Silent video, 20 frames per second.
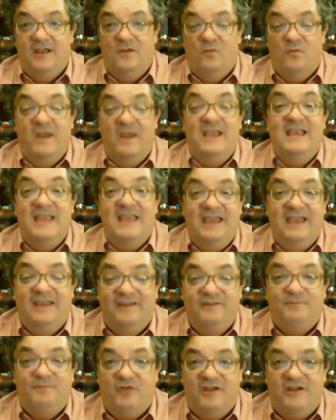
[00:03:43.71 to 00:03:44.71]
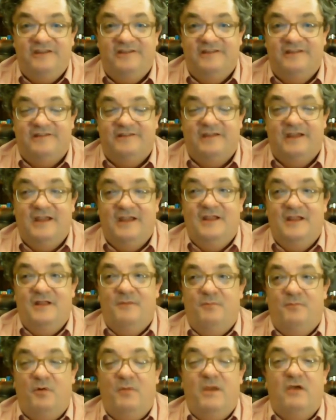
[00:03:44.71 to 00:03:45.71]
We need His presence,
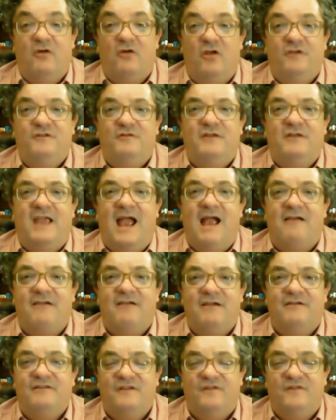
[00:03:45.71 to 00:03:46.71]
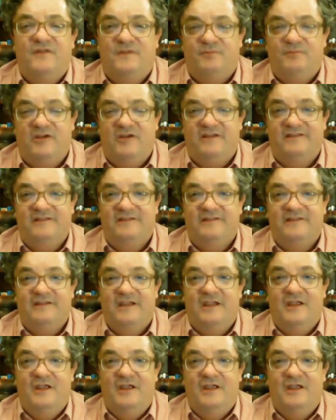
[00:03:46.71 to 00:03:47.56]
but we are also carriers of His presence.